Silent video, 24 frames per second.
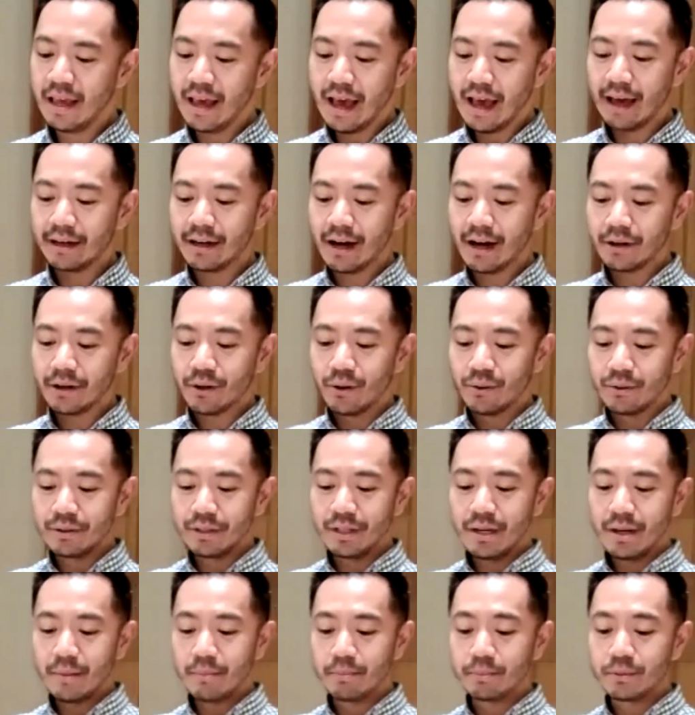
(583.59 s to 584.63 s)
And not
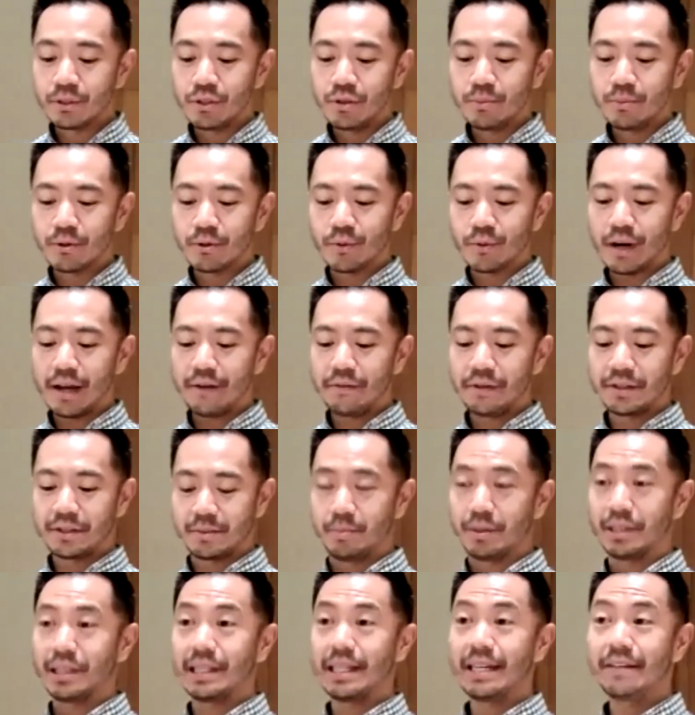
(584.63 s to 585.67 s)
only do Moravians
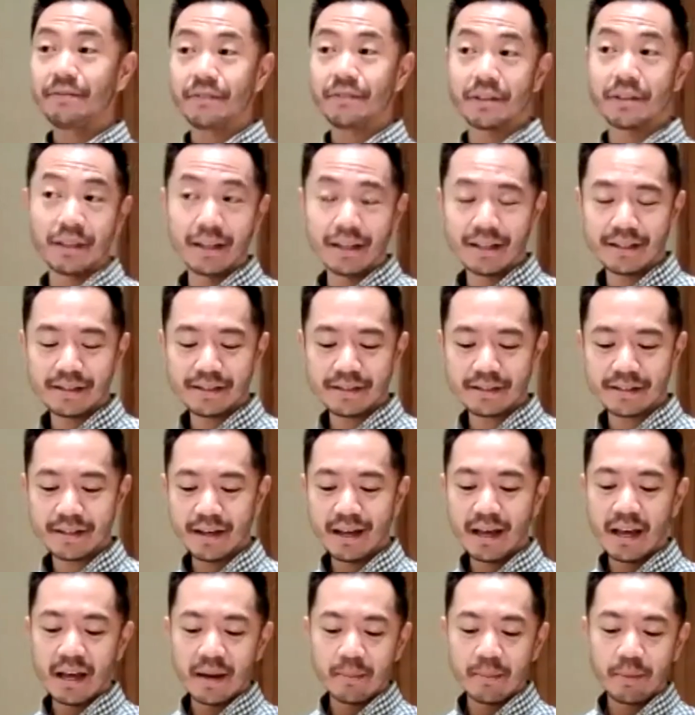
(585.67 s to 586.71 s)
believe in this,
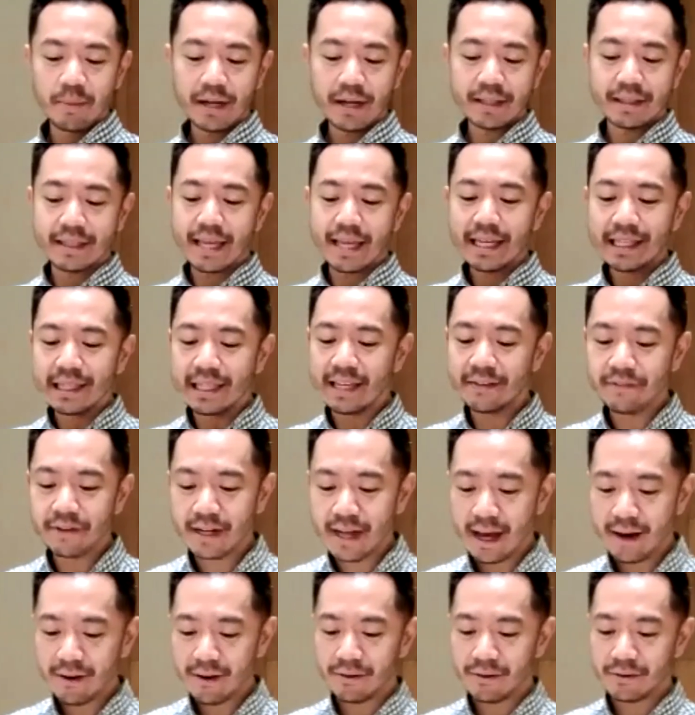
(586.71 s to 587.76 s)
but they live
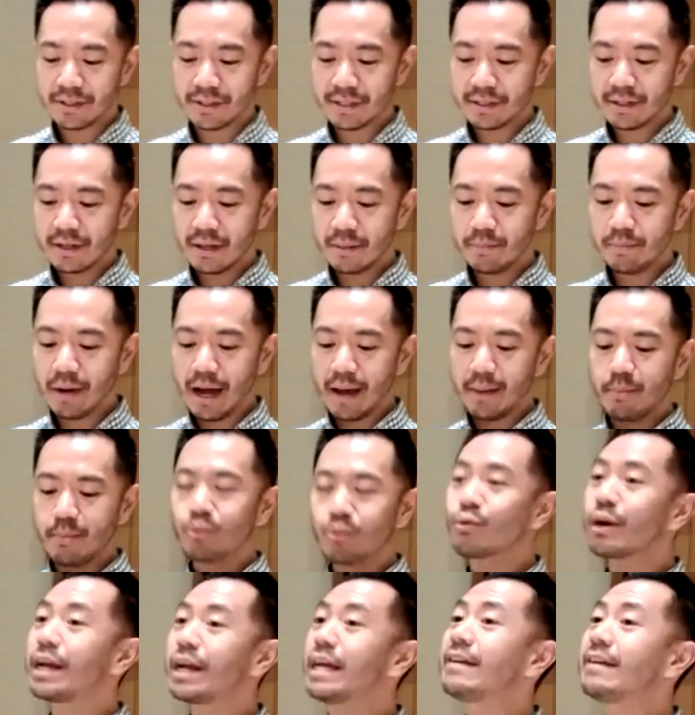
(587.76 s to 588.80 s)
it out by
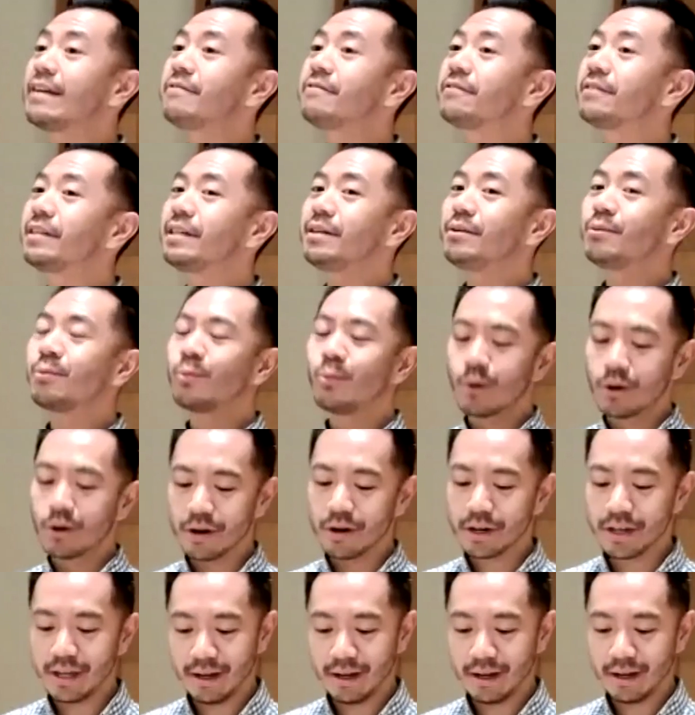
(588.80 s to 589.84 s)
bravely
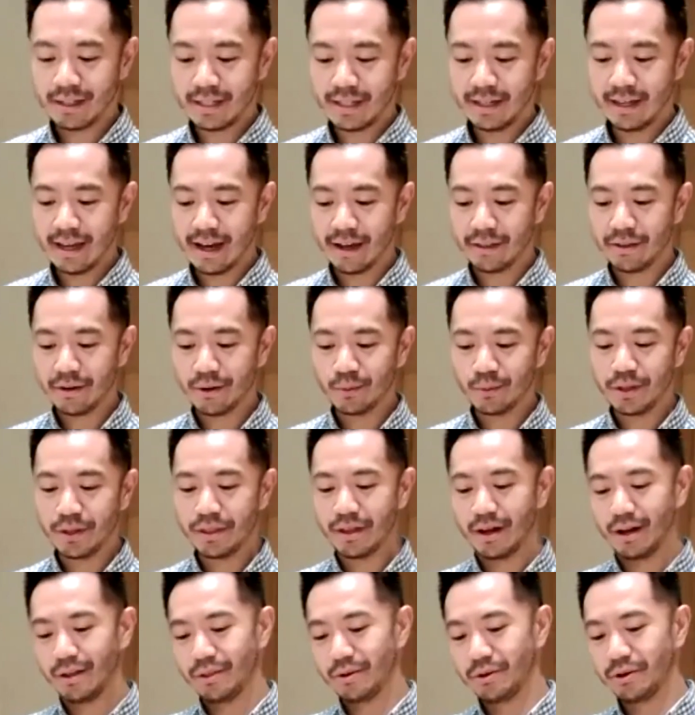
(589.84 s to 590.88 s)
working together
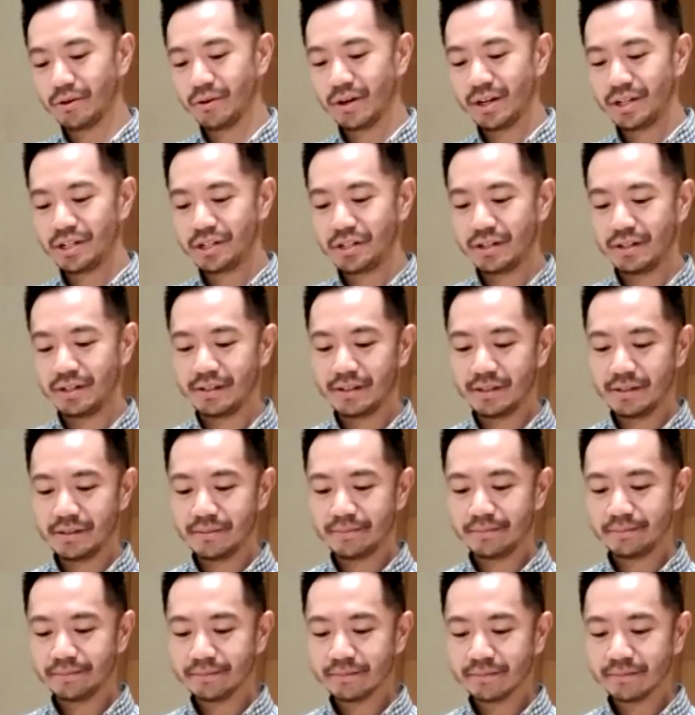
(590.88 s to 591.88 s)
with other Christians.